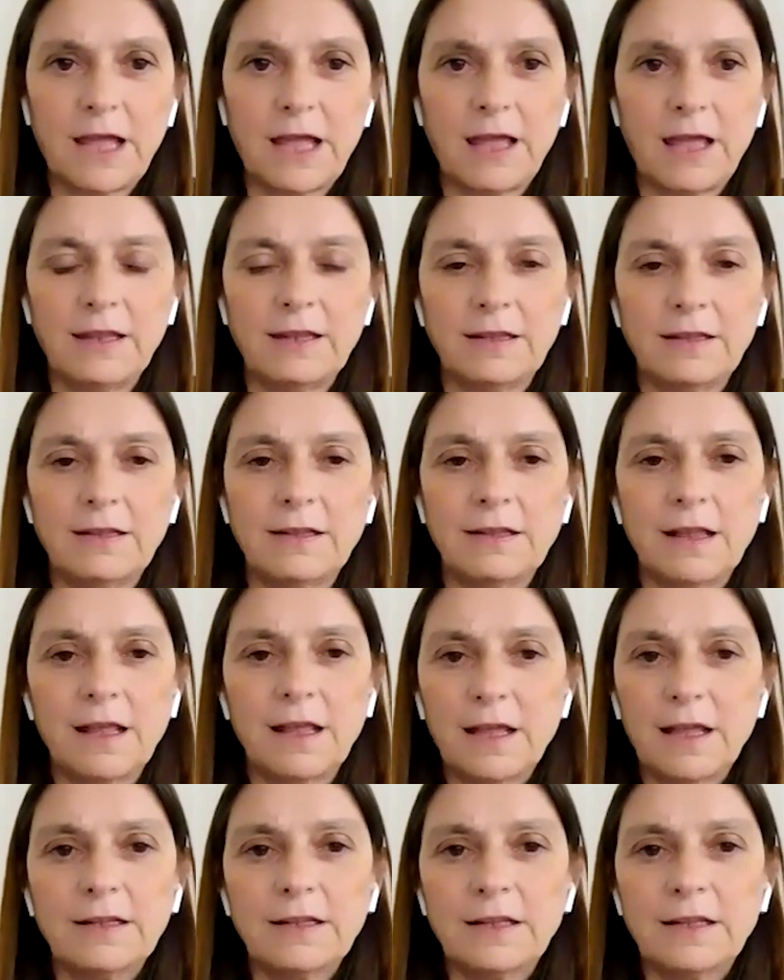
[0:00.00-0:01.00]
And
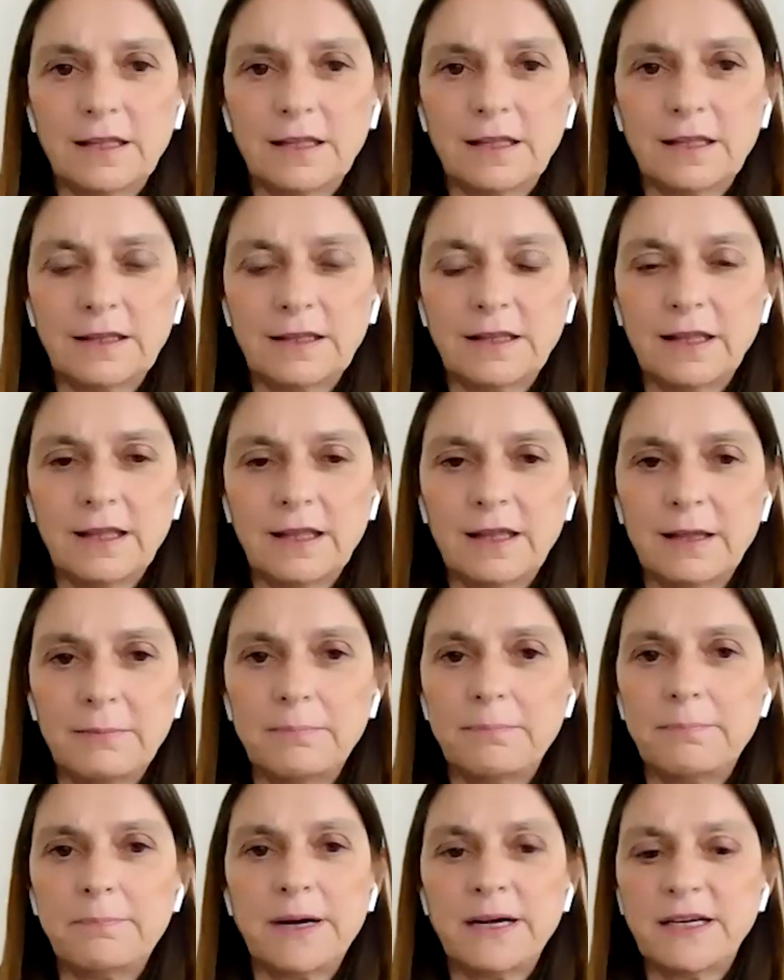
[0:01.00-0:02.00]

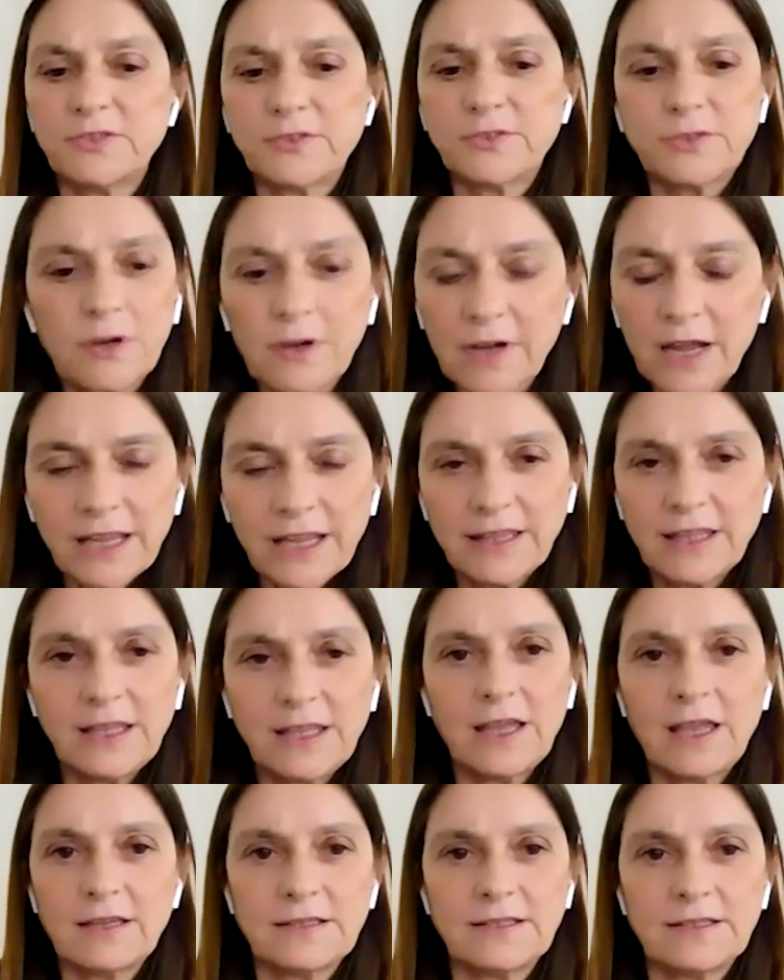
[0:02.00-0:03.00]
the very strong
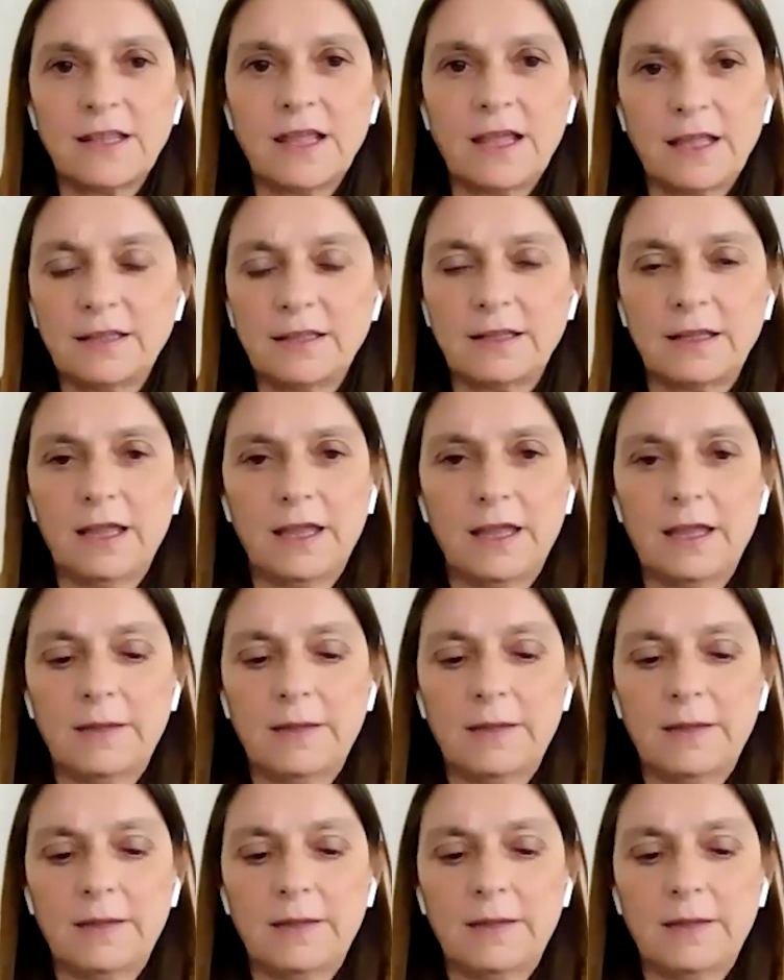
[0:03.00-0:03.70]
idea is that